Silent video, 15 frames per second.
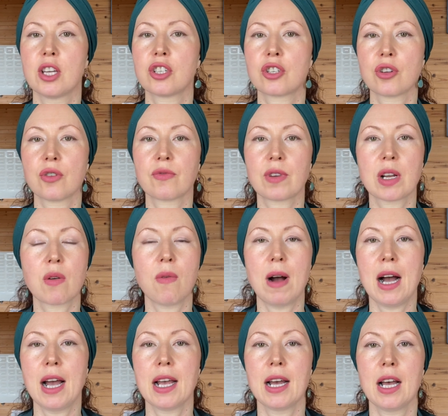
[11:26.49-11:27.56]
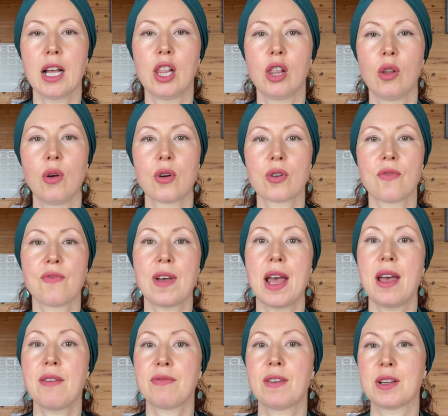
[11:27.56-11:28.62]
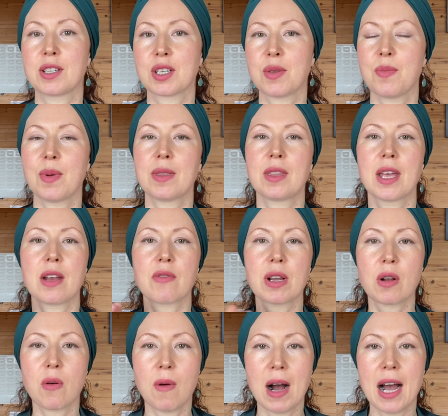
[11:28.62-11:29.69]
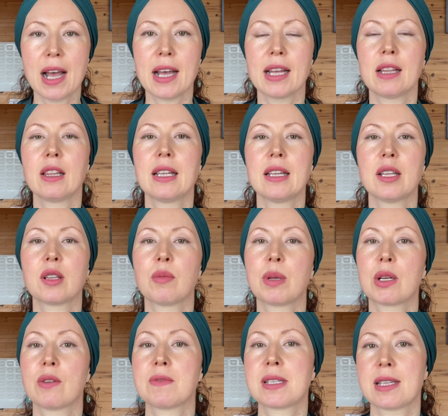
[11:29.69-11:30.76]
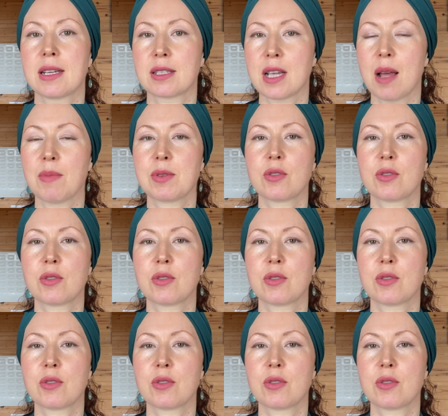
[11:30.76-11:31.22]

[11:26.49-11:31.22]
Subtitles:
They don't require a lot of effort, but they require a little bit of setup.